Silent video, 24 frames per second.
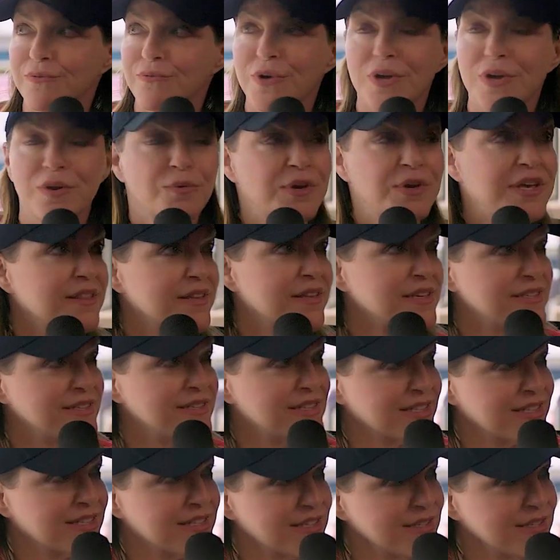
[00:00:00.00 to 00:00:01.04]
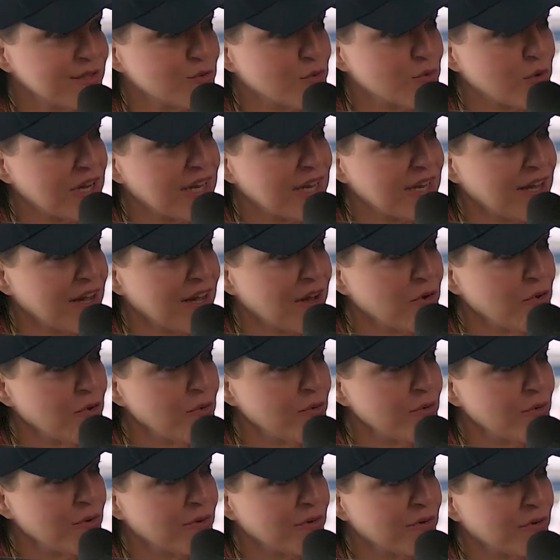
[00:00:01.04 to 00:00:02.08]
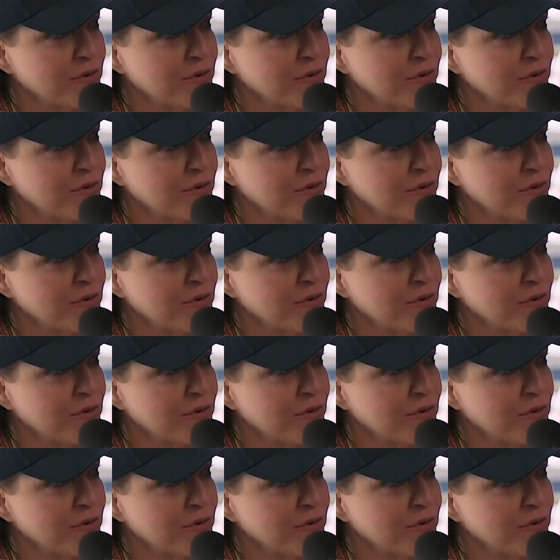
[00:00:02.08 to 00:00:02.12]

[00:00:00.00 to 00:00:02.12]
what are we in the sixes right now?